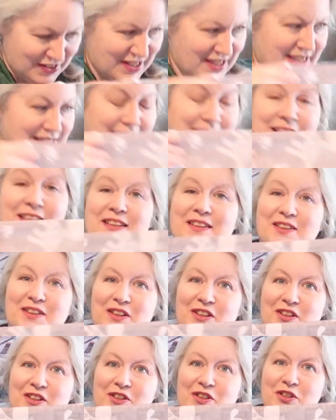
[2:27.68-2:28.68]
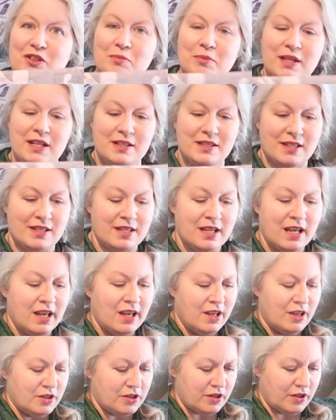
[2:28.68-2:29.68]
got your two pieces.
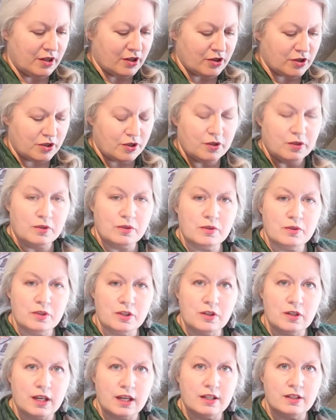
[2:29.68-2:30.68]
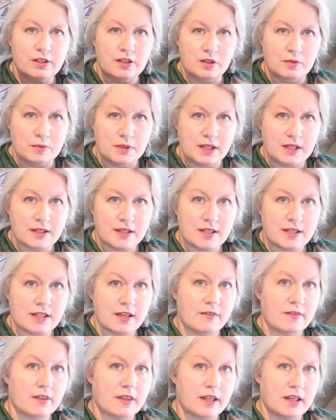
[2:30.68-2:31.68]
So there's two, you cut two pieces
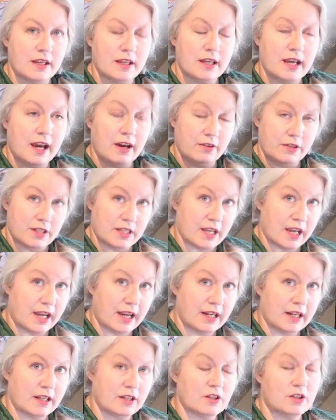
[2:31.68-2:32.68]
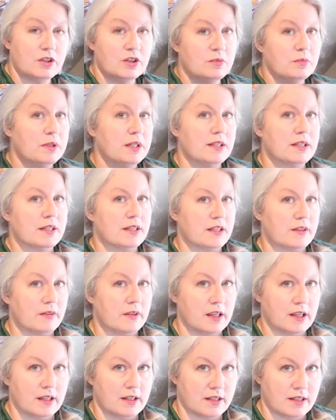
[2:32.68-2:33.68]
of the outside and two pieces of
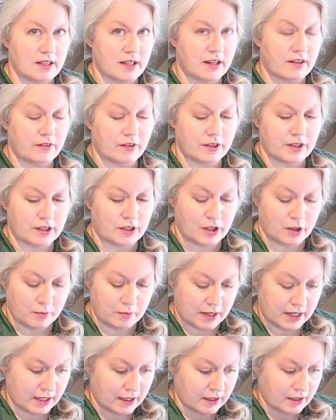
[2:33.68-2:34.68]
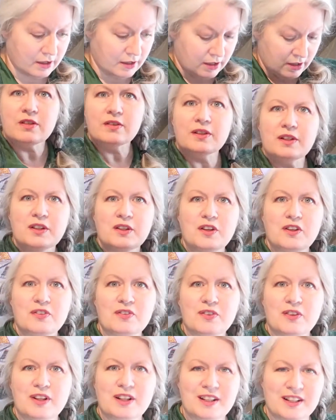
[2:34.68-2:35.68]
the inside for the tote bag. So I'm gonna go
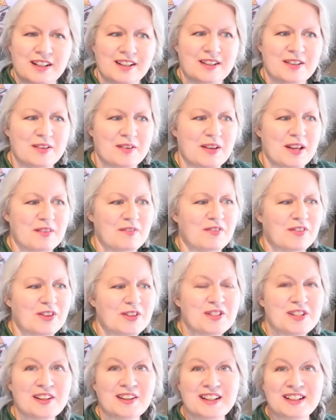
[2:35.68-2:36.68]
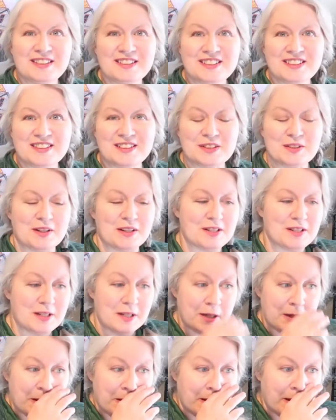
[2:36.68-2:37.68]
for it. And first I'll answer this
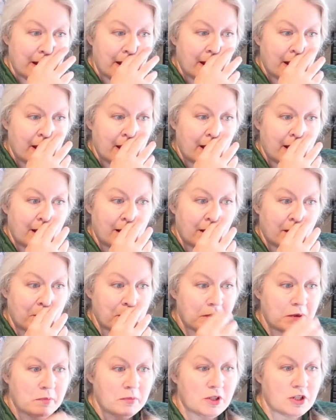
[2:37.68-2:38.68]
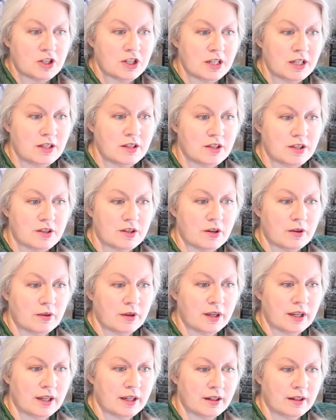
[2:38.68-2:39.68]
question. Machine
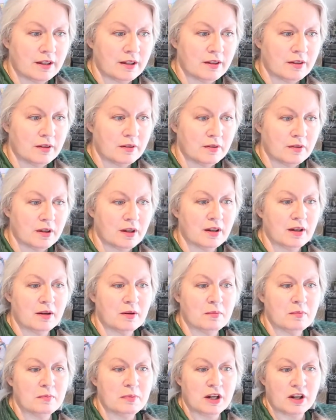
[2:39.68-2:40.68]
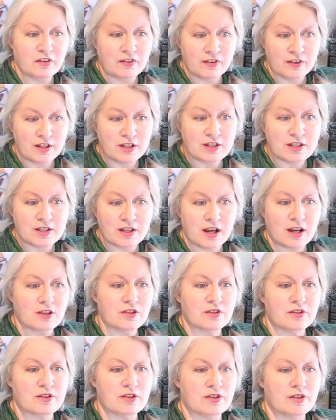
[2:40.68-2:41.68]
sewing, barefoot,
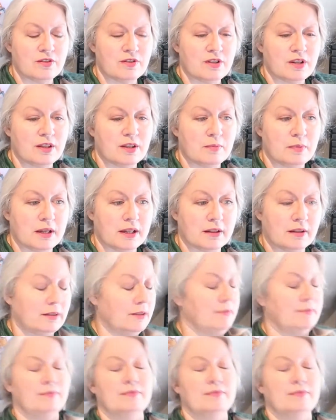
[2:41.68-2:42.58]
socks, or shoes on the pedal?